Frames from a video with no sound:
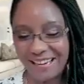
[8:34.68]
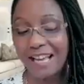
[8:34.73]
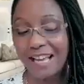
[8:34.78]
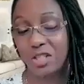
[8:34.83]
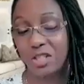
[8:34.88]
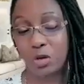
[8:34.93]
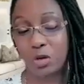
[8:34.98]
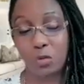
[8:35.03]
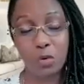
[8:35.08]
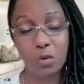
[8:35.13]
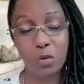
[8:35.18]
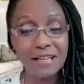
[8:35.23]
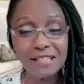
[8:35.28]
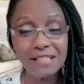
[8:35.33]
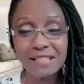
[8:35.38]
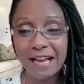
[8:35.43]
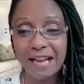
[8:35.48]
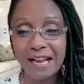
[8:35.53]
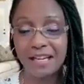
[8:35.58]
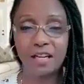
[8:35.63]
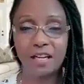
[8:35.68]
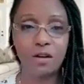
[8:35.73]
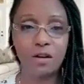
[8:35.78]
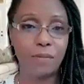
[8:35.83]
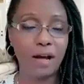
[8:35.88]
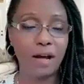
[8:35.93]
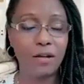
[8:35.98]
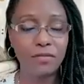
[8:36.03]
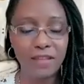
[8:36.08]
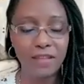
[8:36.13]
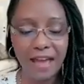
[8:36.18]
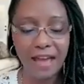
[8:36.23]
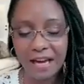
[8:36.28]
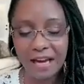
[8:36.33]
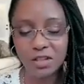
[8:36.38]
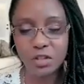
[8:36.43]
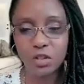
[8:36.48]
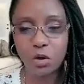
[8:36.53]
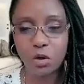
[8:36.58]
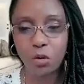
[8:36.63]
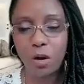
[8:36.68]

right. Yeah. So we're excited about that.